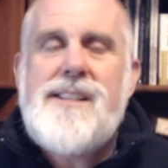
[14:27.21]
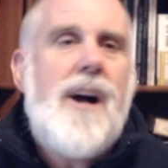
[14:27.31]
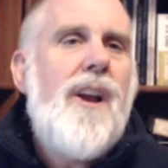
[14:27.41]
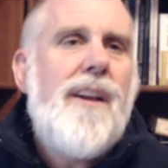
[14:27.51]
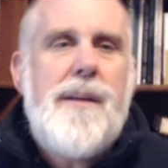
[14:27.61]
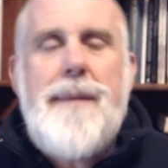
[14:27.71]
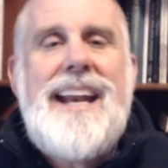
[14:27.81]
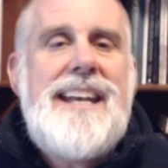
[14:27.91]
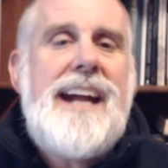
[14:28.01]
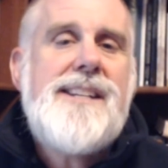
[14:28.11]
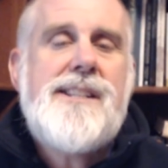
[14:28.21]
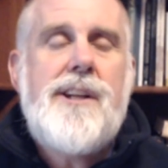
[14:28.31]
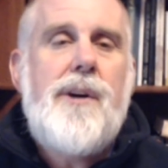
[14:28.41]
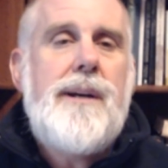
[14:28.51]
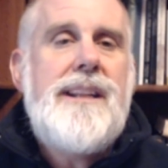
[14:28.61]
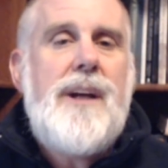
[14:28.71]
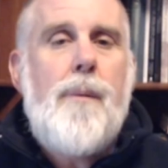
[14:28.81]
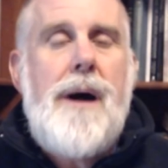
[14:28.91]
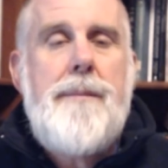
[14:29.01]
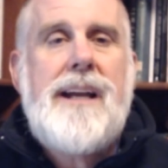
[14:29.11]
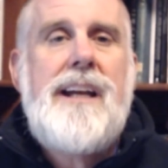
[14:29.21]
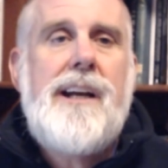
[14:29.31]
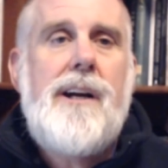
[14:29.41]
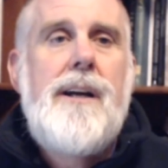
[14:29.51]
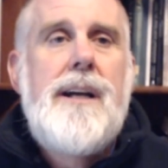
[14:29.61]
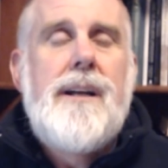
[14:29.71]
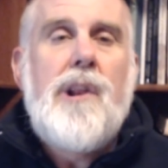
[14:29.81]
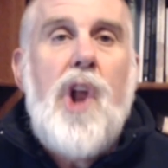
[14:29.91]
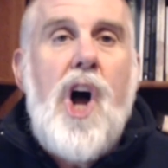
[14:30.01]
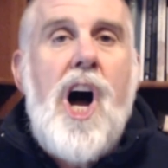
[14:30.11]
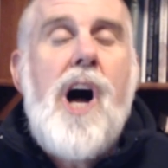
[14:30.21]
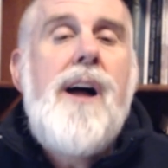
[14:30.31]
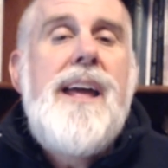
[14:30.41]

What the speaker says: all of the mandates that are in the Obamacare law,